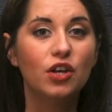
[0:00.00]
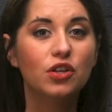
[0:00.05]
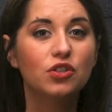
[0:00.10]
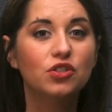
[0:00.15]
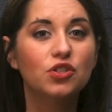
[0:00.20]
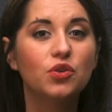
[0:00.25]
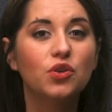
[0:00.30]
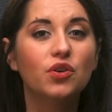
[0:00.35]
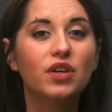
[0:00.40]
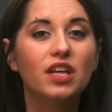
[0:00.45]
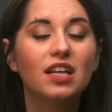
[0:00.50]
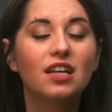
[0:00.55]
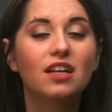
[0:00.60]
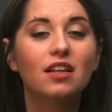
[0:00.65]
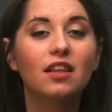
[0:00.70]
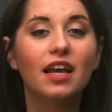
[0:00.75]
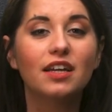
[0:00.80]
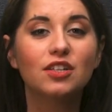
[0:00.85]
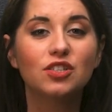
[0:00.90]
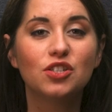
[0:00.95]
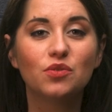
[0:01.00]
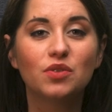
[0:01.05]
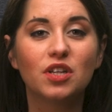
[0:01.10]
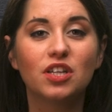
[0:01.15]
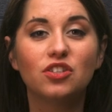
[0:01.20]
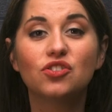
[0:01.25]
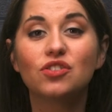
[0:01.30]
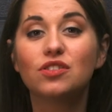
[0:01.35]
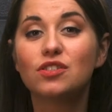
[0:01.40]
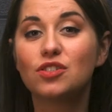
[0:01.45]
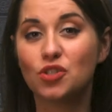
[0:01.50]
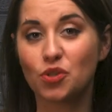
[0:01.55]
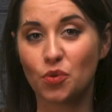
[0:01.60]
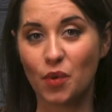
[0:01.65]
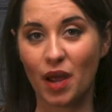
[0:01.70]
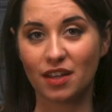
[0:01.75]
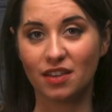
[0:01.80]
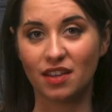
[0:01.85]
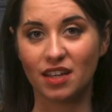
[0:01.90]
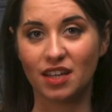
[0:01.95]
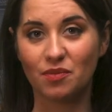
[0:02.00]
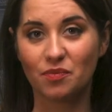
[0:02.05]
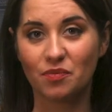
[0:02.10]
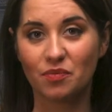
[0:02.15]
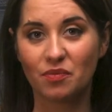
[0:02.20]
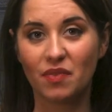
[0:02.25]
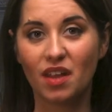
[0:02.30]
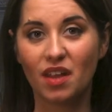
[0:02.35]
so you can collect donations directly.